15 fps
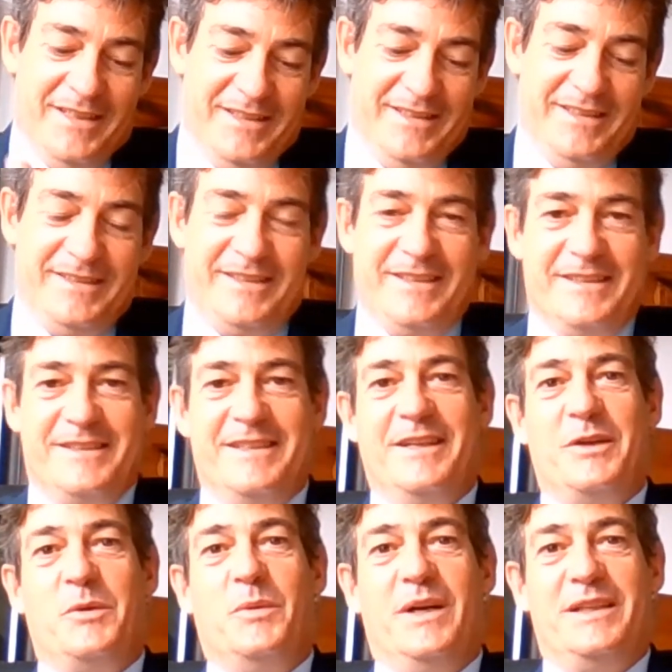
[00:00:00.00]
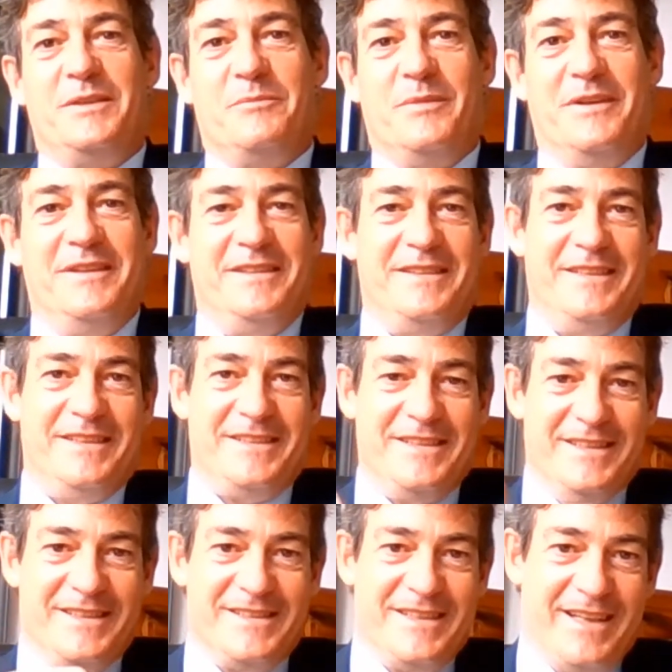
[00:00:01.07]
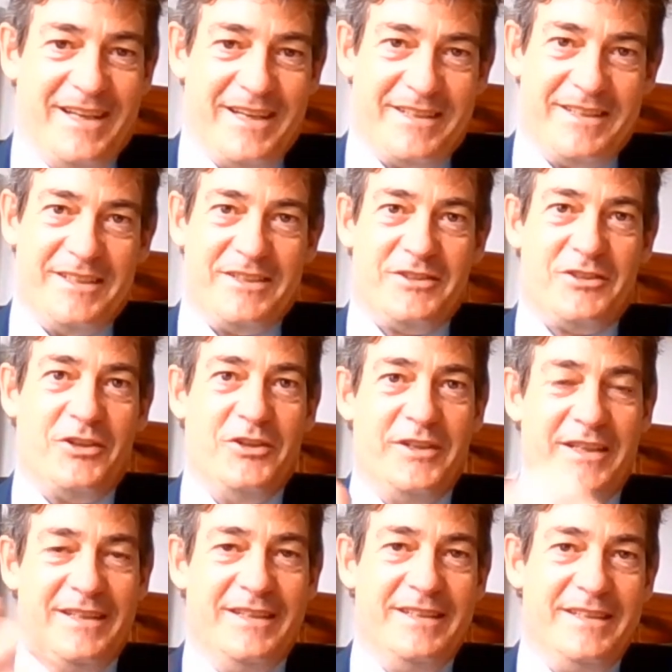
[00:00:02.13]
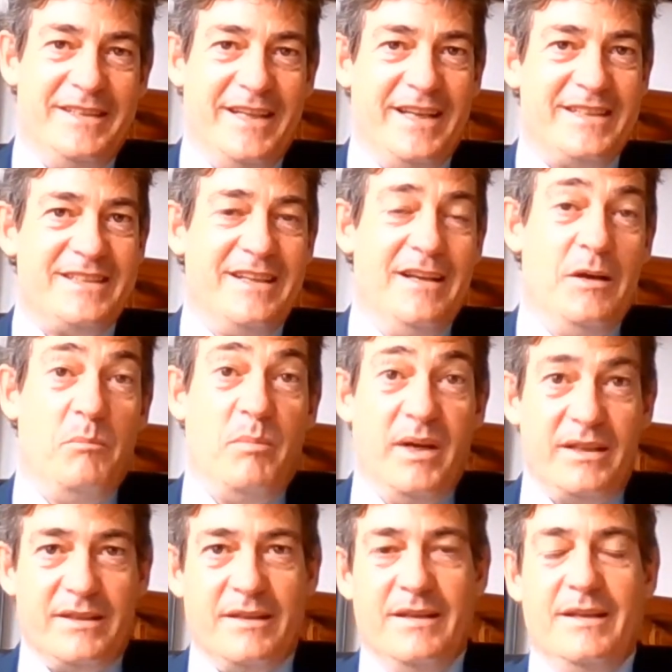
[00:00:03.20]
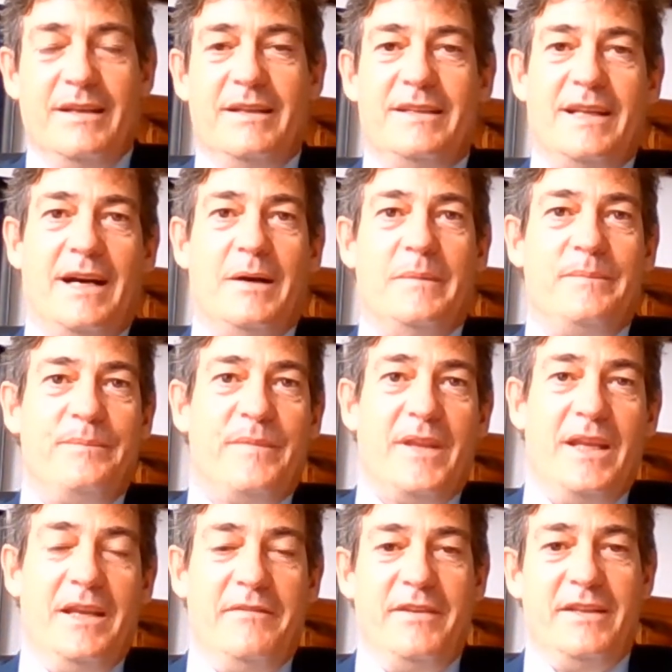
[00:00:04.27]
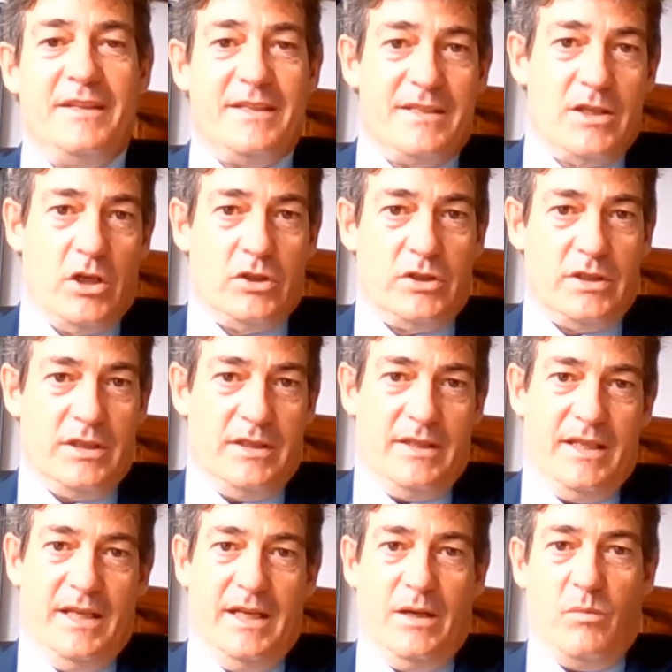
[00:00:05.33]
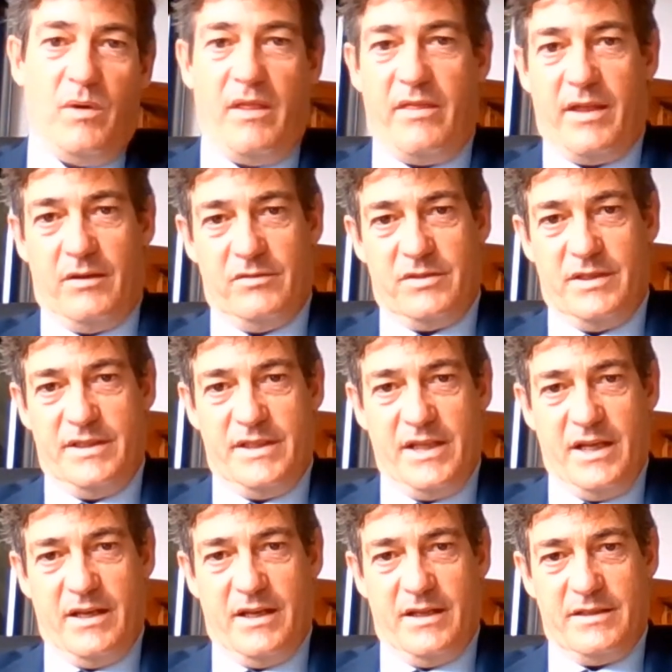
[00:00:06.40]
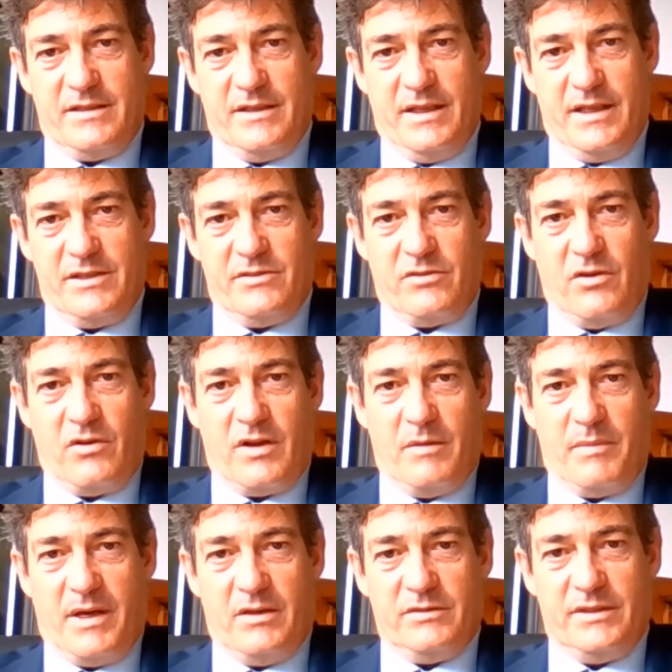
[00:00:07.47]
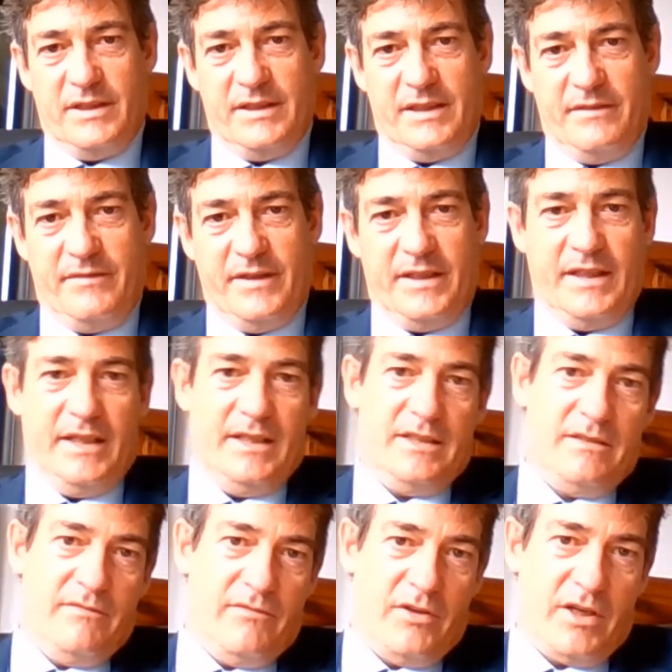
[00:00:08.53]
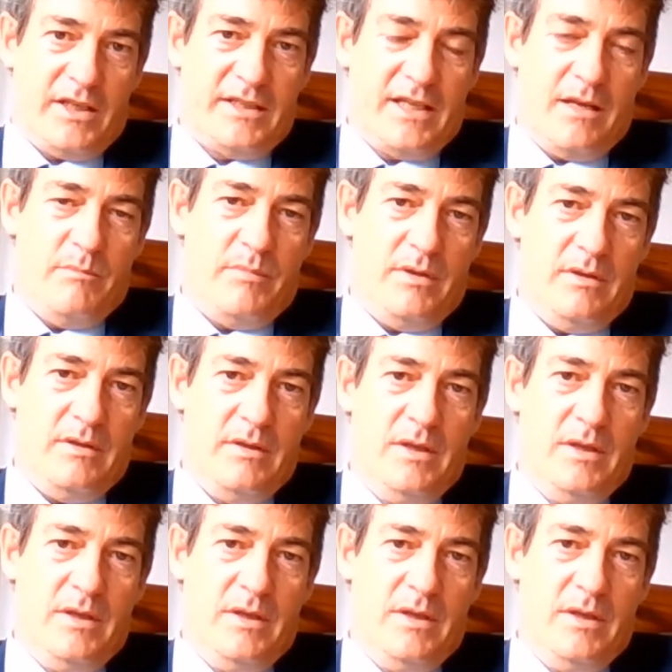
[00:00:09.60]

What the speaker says: this is what politicians are destroying. Yes. But now, if it is not, then 1000 years, let's talk about it if it is, for example,